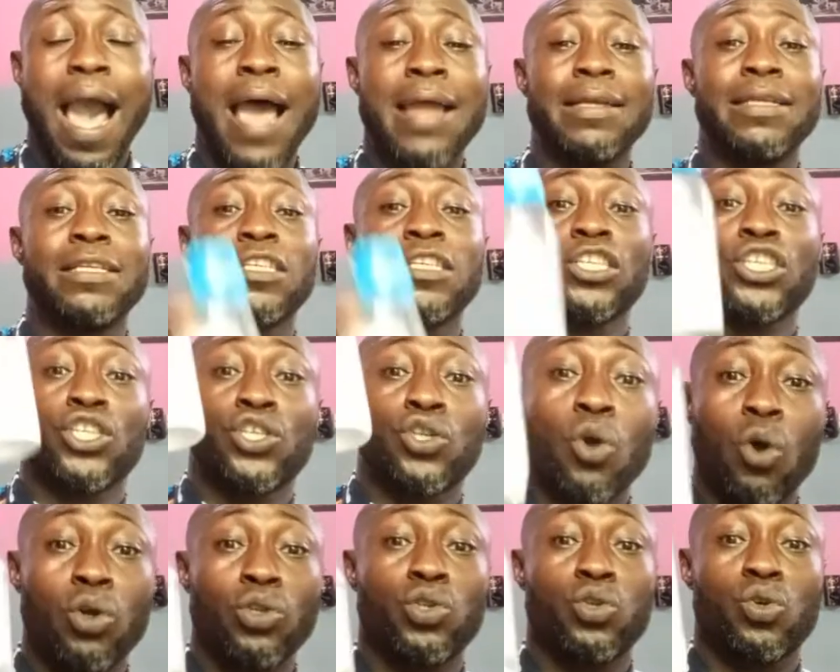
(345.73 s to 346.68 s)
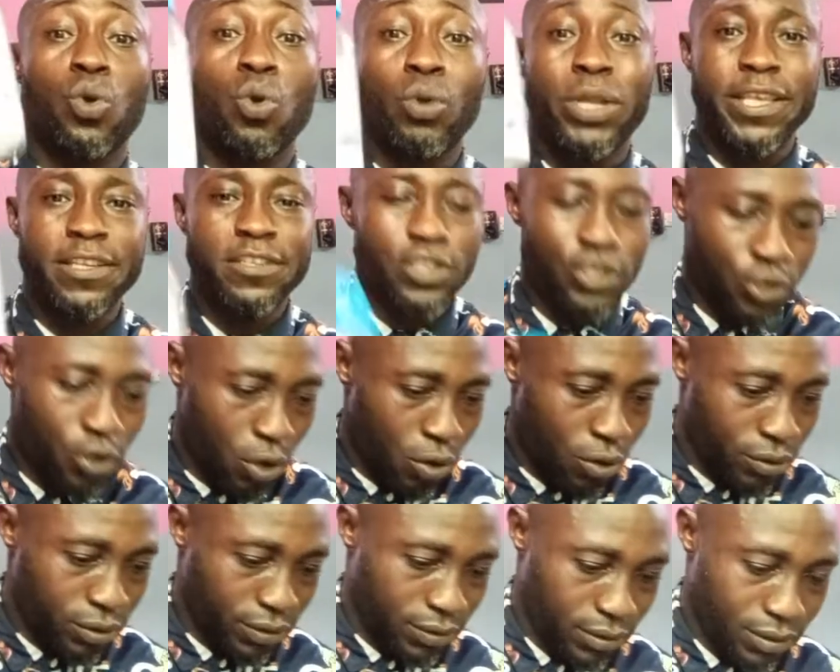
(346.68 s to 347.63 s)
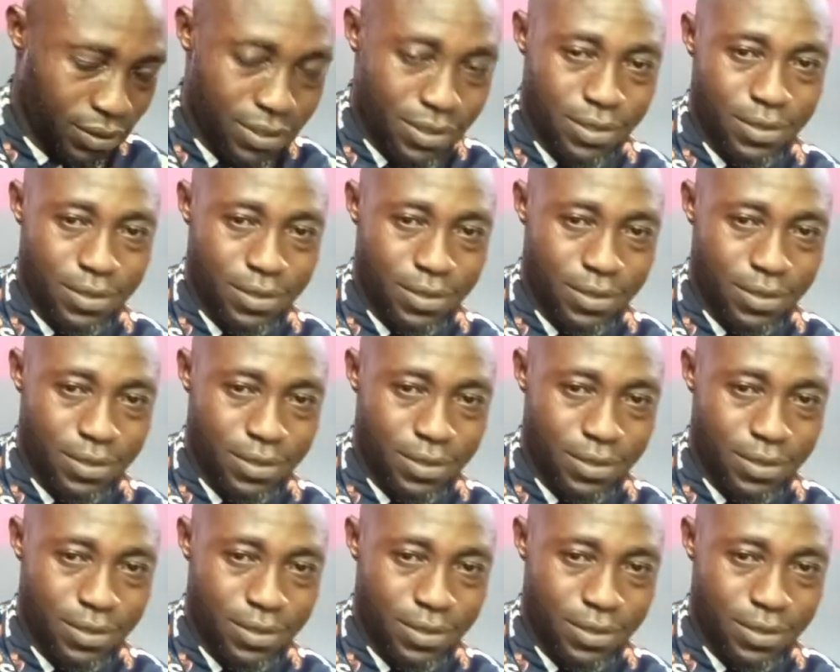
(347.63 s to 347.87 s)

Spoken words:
And salt, cooking salt.